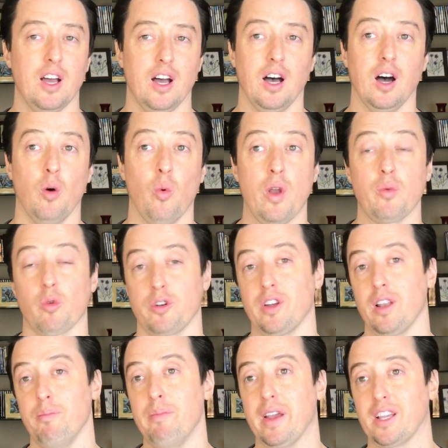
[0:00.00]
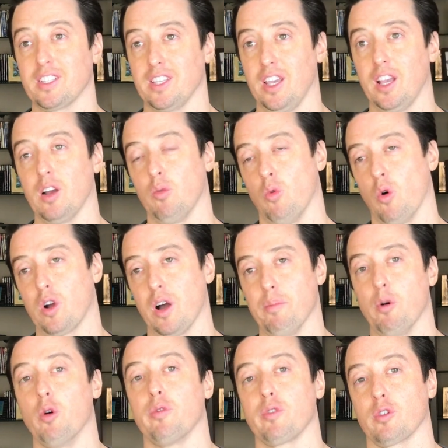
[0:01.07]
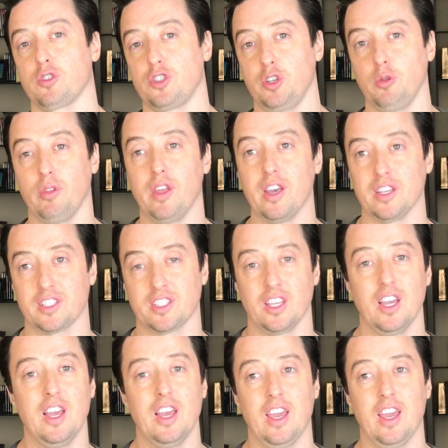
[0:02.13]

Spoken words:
When we're done mixing, we'll come over to this